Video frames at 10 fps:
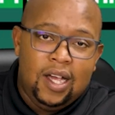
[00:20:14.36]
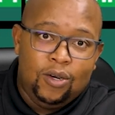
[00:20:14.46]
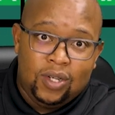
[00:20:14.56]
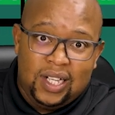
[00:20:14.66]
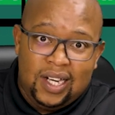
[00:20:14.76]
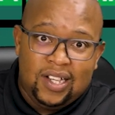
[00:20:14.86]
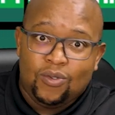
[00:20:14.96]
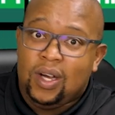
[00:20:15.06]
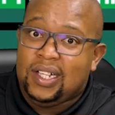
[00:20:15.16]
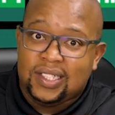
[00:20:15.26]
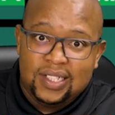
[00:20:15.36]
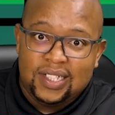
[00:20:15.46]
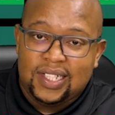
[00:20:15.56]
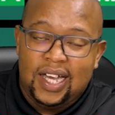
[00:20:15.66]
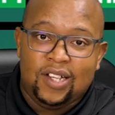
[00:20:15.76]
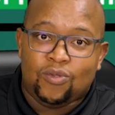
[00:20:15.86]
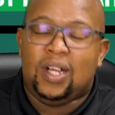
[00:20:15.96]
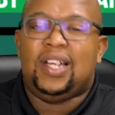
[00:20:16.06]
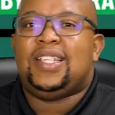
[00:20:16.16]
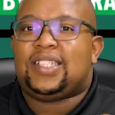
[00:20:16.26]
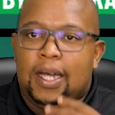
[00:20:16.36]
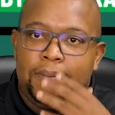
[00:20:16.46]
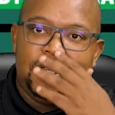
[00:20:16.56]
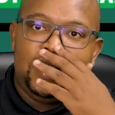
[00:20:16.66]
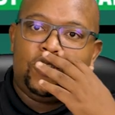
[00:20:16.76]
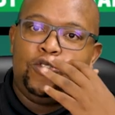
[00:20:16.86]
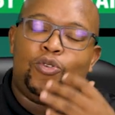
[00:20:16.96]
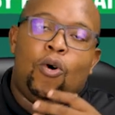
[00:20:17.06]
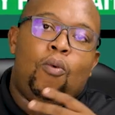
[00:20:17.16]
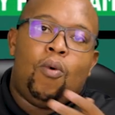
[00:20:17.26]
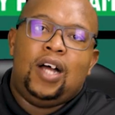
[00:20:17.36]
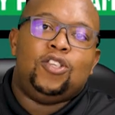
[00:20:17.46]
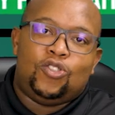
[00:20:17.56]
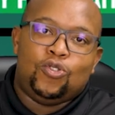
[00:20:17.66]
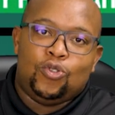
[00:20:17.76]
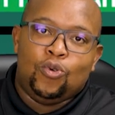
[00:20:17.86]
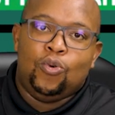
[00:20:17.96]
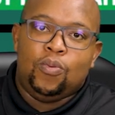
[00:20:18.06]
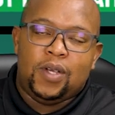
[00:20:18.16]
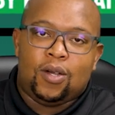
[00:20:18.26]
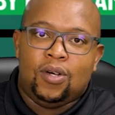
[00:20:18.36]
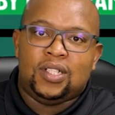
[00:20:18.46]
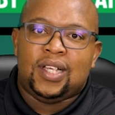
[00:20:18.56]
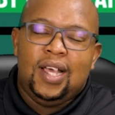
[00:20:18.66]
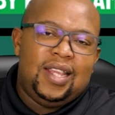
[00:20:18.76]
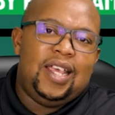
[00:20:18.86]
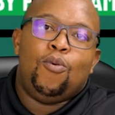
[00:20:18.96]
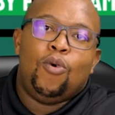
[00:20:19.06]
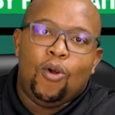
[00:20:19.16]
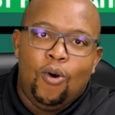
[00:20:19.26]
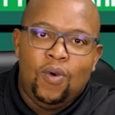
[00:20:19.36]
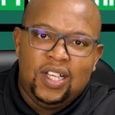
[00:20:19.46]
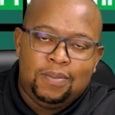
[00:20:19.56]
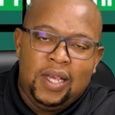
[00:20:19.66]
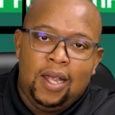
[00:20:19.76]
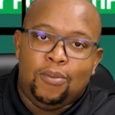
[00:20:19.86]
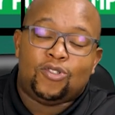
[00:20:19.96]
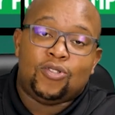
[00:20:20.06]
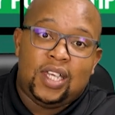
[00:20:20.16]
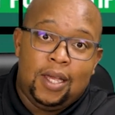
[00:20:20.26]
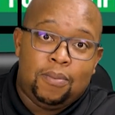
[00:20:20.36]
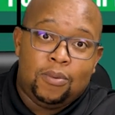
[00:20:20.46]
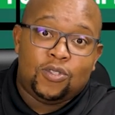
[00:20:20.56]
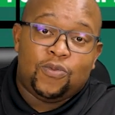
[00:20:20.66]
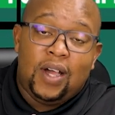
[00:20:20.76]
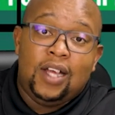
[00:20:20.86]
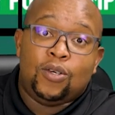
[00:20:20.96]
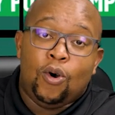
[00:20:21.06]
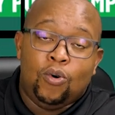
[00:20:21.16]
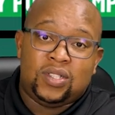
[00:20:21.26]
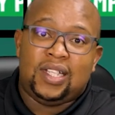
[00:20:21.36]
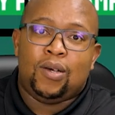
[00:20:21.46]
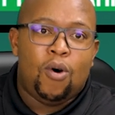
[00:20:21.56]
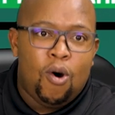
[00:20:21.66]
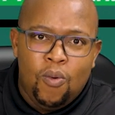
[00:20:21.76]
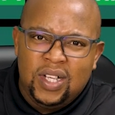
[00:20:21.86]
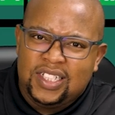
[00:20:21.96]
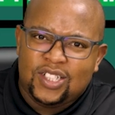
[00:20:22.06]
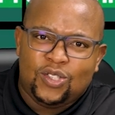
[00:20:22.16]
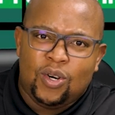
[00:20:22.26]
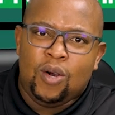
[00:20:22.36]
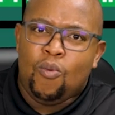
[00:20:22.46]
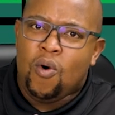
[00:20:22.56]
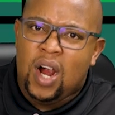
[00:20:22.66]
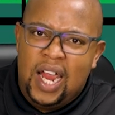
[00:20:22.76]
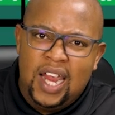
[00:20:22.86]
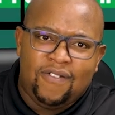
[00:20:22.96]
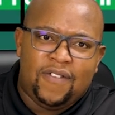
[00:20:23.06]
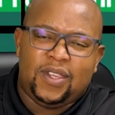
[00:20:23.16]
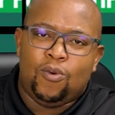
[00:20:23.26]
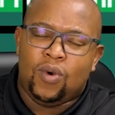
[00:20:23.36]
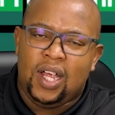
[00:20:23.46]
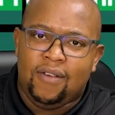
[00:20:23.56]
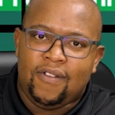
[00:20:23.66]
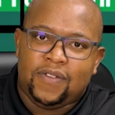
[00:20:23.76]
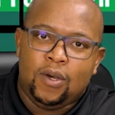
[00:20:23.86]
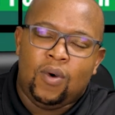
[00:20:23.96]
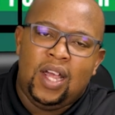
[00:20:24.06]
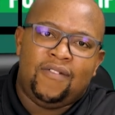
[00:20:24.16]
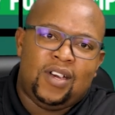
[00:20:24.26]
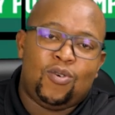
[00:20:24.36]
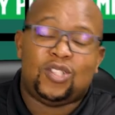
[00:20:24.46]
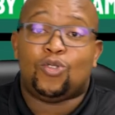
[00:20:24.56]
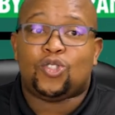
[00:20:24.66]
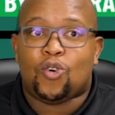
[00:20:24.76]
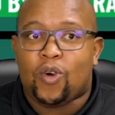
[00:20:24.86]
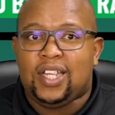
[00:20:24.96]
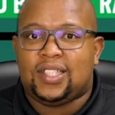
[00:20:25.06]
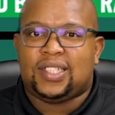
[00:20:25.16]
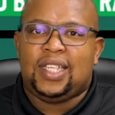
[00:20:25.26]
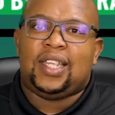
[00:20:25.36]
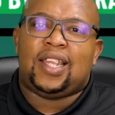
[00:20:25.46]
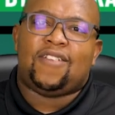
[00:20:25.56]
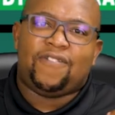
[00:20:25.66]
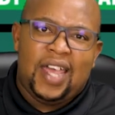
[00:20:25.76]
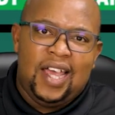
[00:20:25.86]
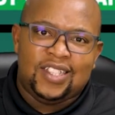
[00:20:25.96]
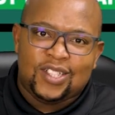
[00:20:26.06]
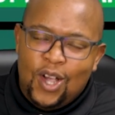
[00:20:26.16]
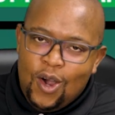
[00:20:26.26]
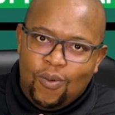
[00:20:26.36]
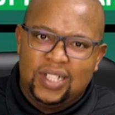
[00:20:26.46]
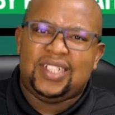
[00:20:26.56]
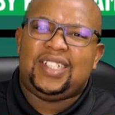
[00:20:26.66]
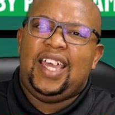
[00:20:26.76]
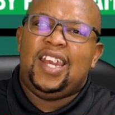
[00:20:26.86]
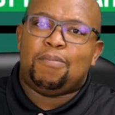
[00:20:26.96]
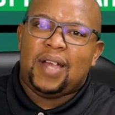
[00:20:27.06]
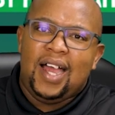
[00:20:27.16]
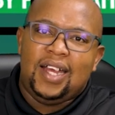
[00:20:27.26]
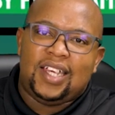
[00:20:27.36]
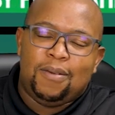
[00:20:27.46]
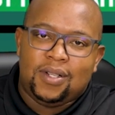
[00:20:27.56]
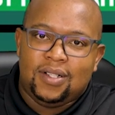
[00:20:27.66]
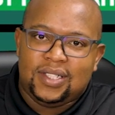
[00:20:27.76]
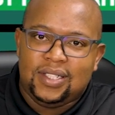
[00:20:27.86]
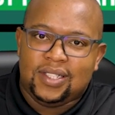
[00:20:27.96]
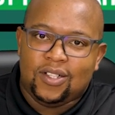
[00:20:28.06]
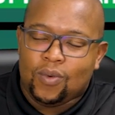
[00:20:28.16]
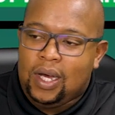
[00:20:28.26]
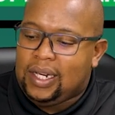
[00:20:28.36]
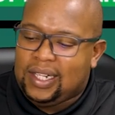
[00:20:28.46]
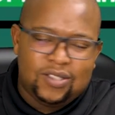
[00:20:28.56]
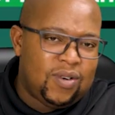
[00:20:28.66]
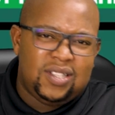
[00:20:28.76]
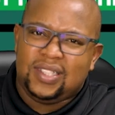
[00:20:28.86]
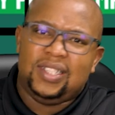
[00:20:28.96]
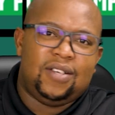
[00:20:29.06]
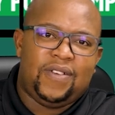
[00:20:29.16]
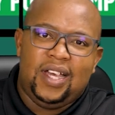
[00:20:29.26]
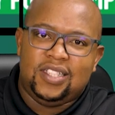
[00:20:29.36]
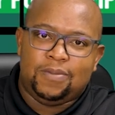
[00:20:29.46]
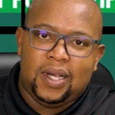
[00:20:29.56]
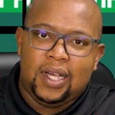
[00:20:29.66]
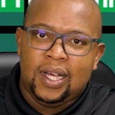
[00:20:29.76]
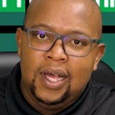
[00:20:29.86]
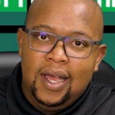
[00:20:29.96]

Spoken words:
and Odad as well is in the side as well, it's something that you don't want to do, because they will always be able to capable to find goals, and they were always just throwing wave after wave after wave. And it was also great to see that the fans were just getting behind Cape Town City as well. And it's great to see the fans back.